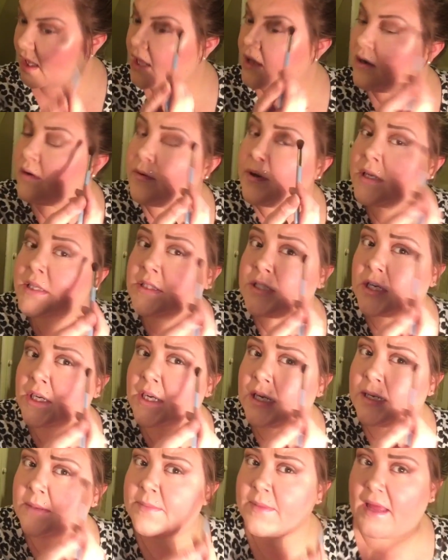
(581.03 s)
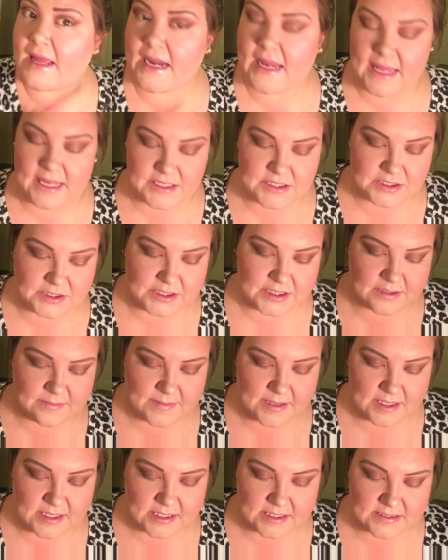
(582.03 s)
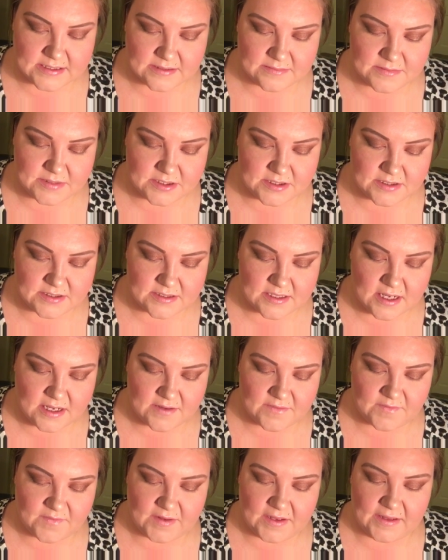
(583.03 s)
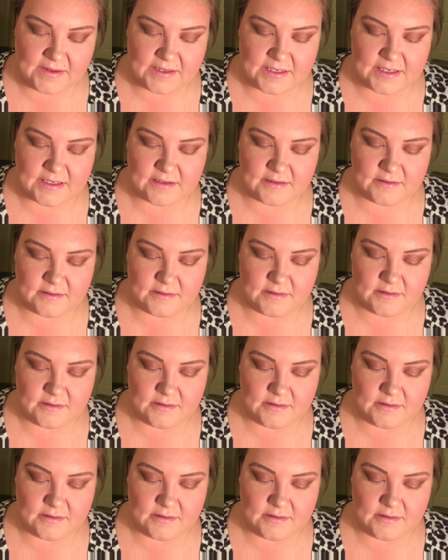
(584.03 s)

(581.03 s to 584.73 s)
And I want to darken up that edge a little bit because I'm just not feeling